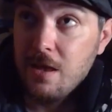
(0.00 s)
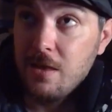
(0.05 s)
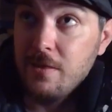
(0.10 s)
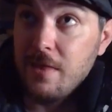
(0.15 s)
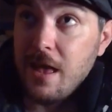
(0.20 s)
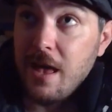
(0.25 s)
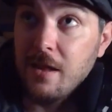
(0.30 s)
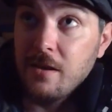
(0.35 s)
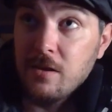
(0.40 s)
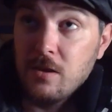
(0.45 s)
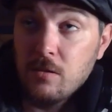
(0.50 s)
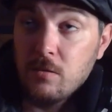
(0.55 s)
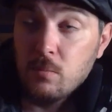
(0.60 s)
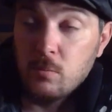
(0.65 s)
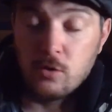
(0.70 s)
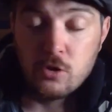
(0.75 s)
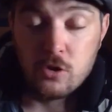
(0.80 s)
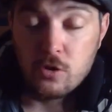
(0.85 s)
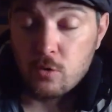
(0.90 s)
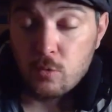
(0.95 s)
that
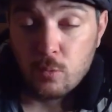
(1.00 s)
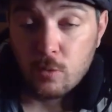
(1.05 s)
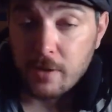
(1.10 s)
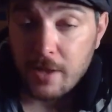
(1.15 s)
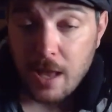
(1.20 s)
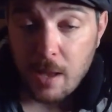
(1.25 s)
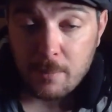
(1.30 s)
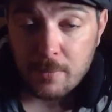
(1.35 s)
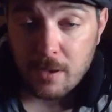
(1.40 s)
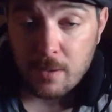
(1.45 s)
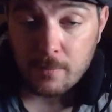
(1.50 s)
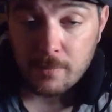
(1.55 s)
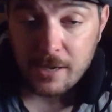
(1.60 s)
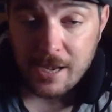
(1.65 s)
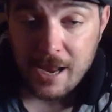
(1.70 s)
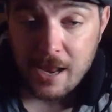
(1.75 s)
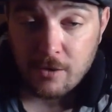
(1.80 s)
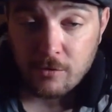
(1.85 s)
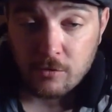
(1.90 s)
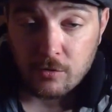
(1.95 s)
you will not be able
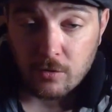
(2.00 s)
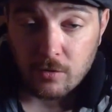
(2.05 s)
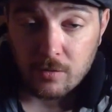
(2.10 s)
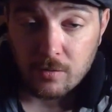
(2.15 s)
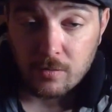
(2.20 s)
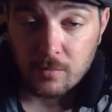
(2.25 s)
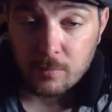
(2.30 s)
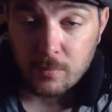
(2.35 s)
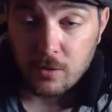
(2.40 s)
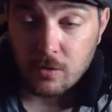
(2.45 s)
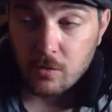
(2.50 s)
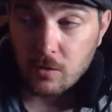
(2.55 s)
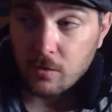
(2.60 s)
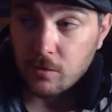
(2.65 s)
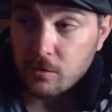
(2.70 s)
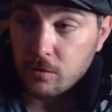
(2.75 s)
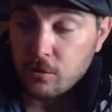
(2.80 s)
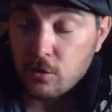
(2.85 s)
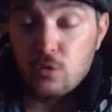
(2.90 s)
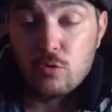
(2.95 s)
to answer,
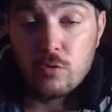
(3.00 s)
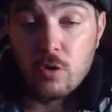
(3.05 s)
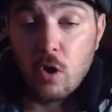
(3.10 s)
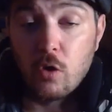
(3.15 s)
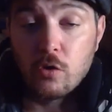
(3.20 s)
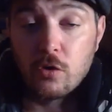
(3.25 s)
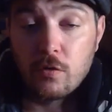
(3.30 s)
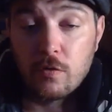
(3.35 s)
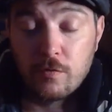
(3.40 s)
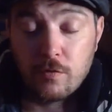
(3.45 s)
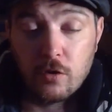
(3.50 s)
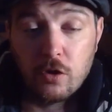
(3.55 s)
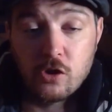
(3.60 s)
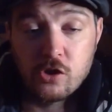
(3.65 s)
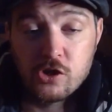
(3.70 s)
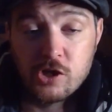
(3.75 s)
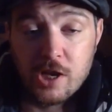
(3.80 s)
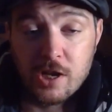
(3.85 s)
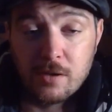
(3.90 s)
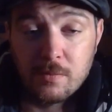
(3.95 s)
because you know you're full
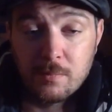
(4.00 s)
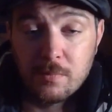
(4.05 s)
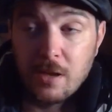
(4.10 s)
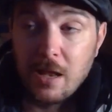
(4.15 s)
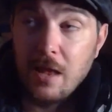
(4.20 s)
of shit.